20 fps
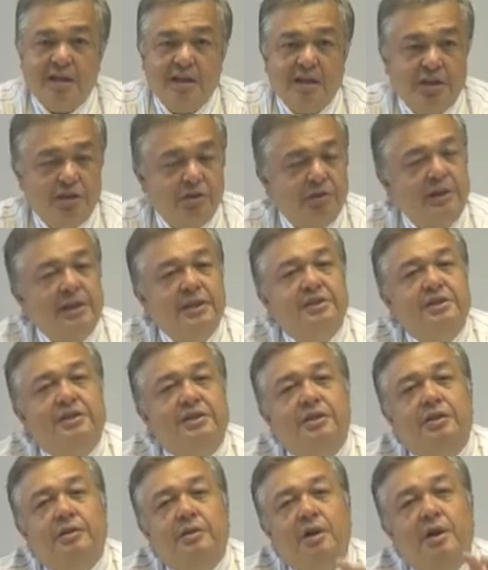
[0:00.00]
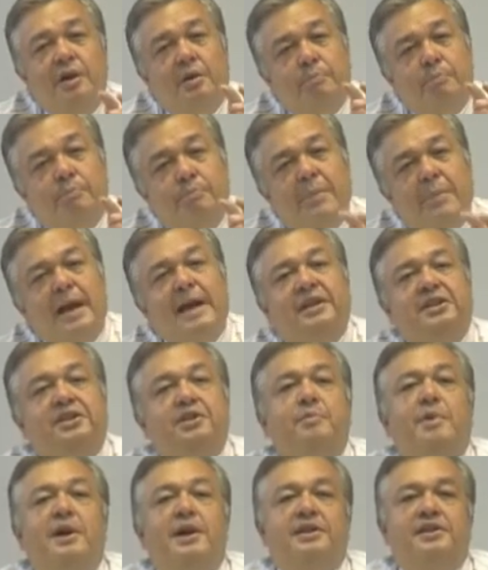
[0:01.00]
You need to
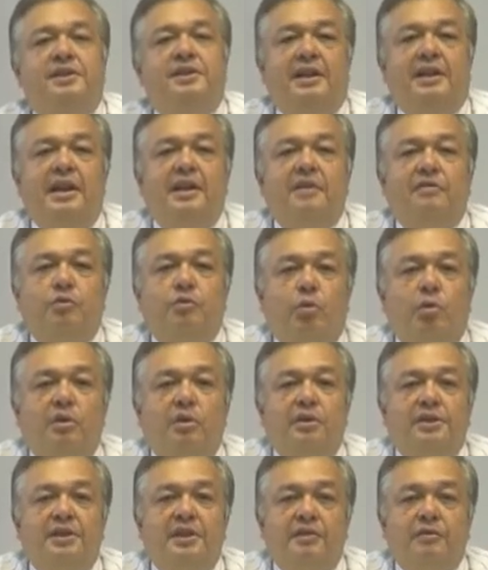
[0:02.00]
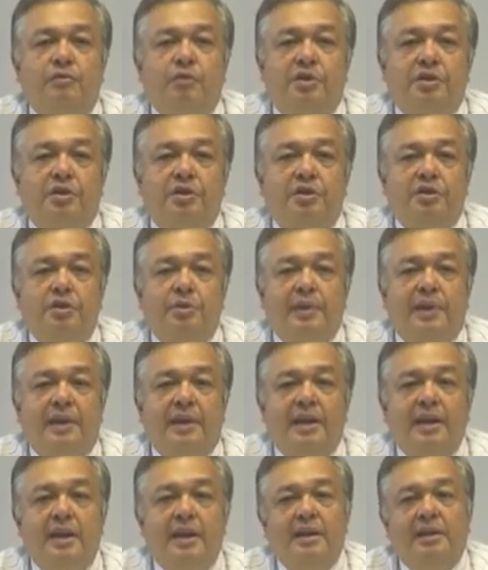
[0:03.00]
maximize the kind of quality of what you're doing,
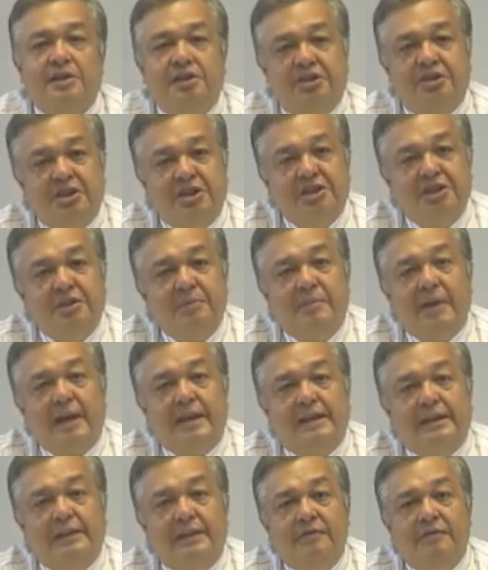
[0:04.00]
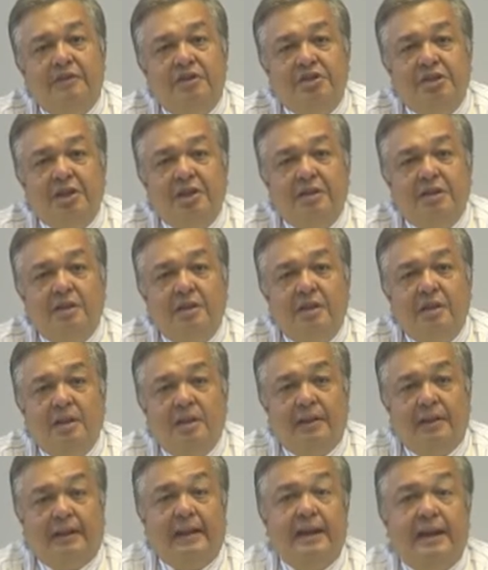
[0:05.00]
the system that delivers it,
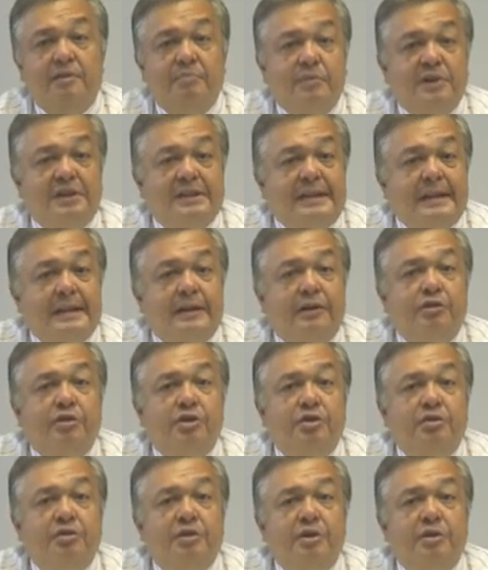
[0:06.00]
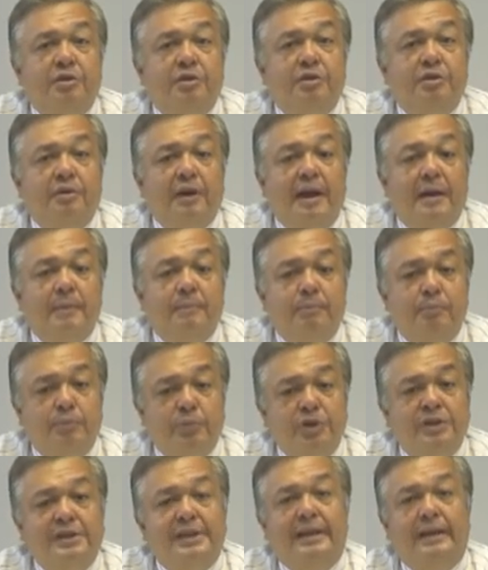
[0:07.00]
the kind of material you're
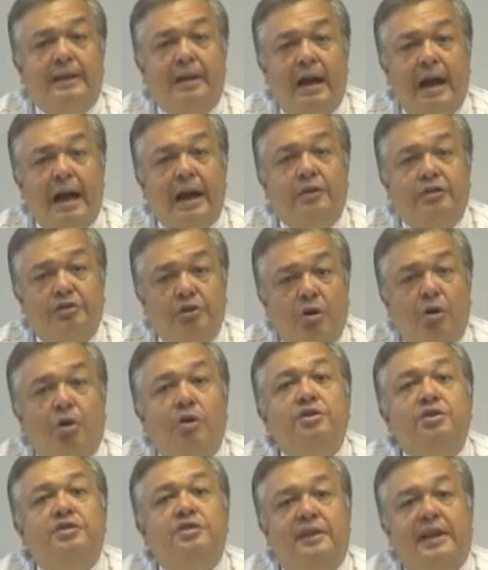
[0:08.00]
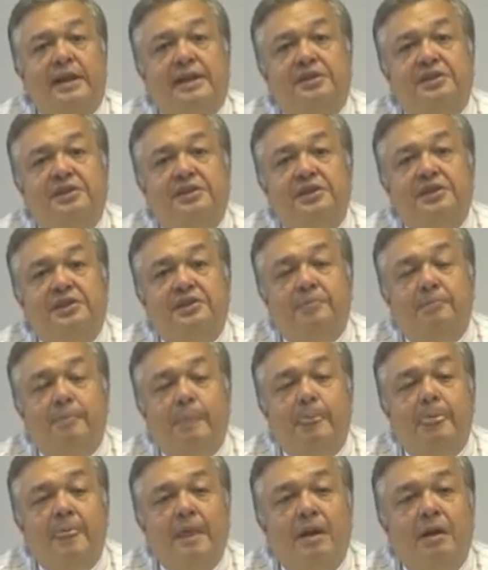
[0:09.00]
putting out onto that system,
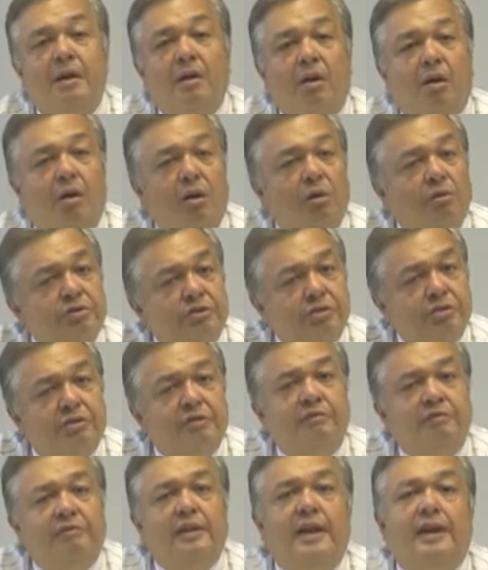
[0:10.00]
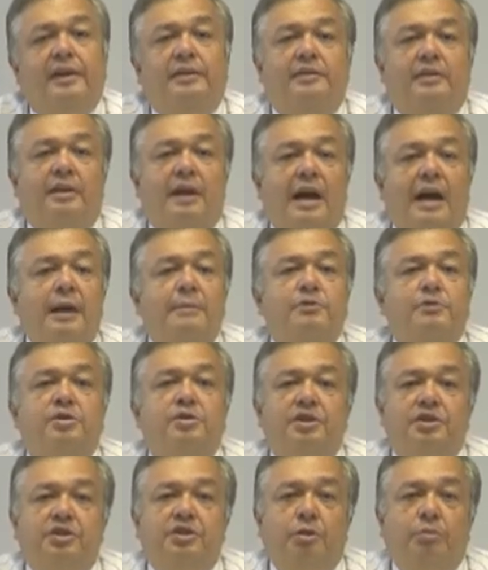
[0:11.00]
all should reflect
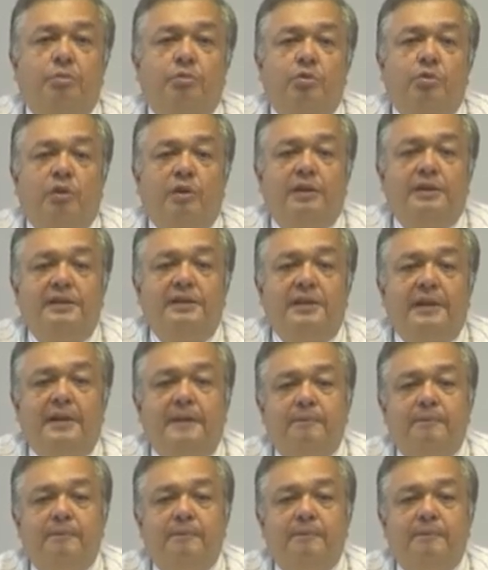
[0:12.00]
absolutely top quality.